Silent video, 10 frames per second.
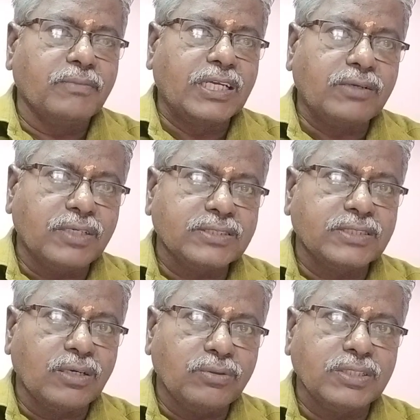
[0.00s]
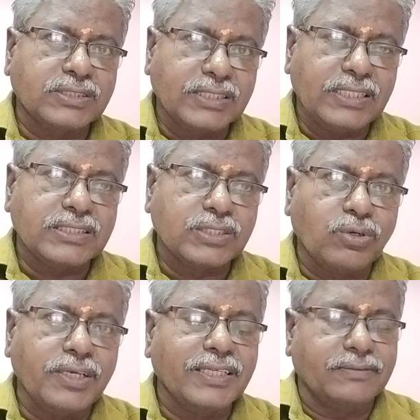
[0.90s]
but it was now still is
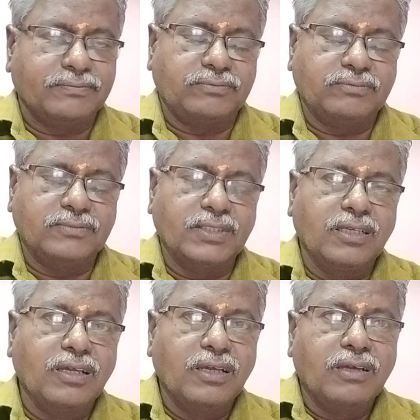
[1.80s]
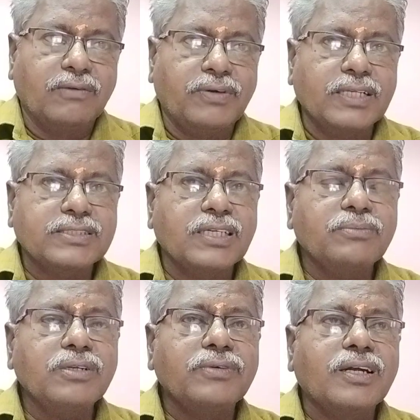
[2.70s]
going. For example,